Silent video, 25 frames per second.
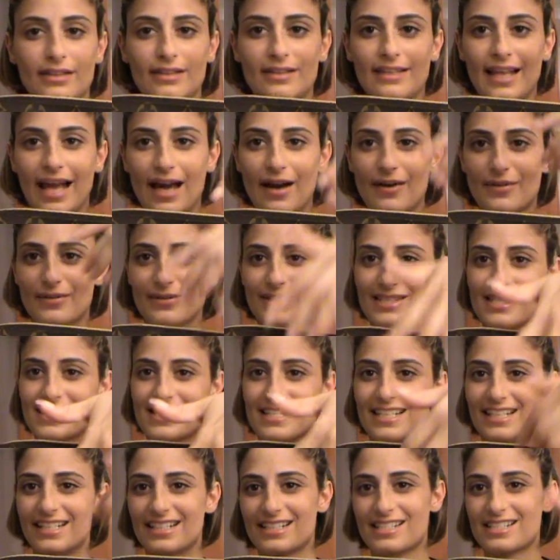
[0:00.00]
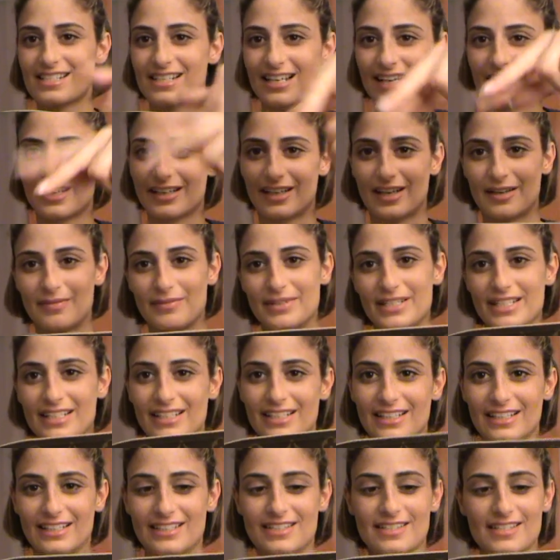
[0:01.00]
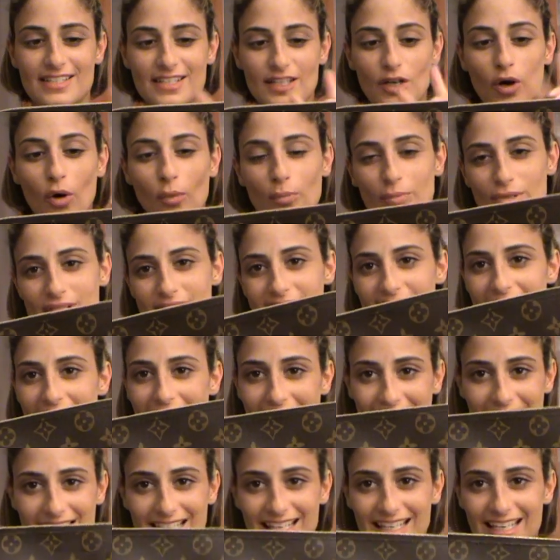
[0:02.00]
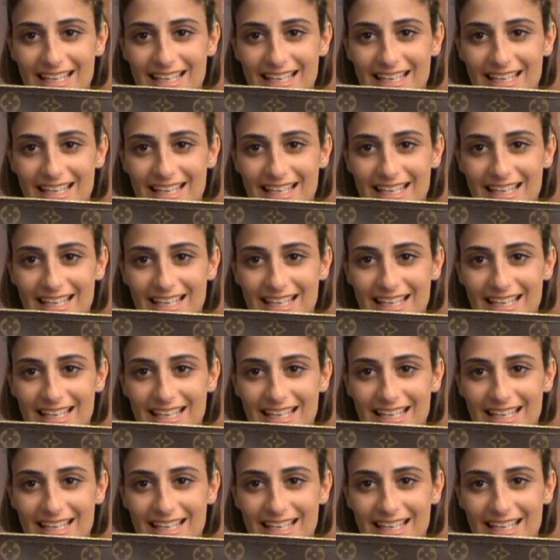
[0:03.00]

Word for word: downstairs. I mean, it's the opposite.